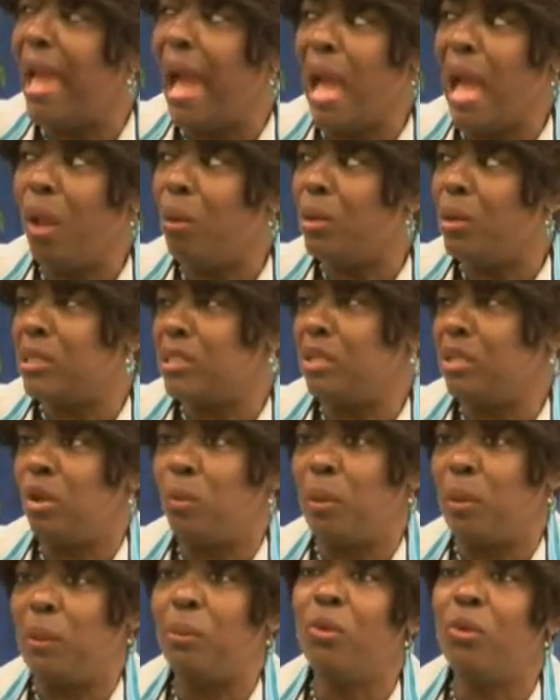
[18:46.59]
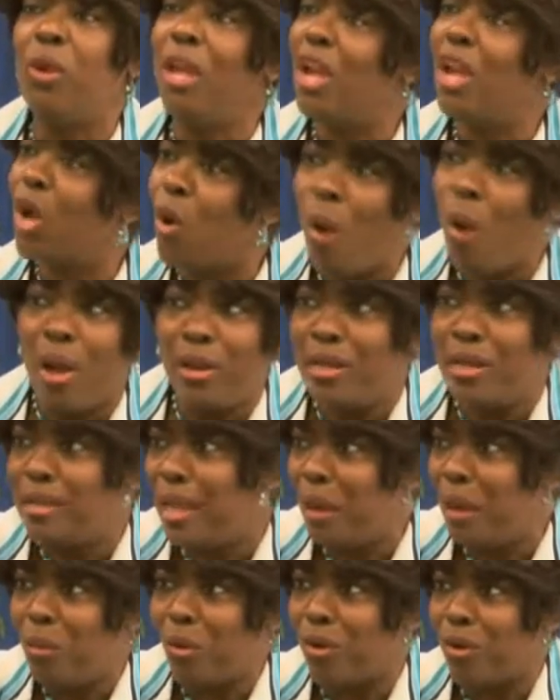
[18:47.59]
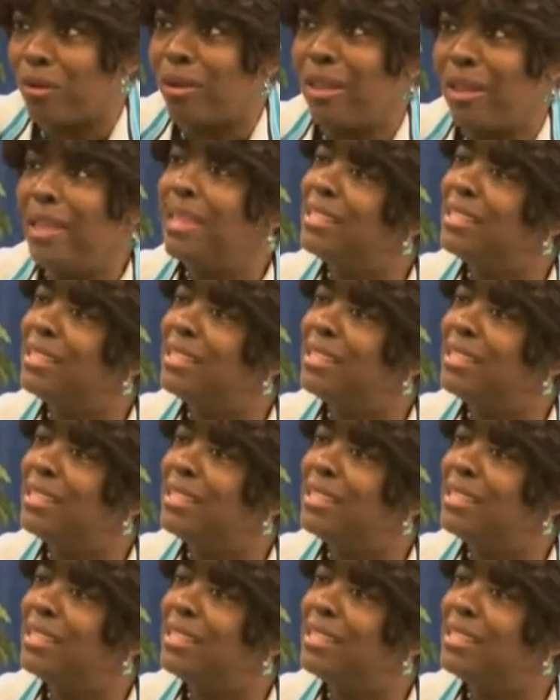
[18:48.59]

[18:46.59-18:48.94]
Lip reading: I always tell people, go out and network.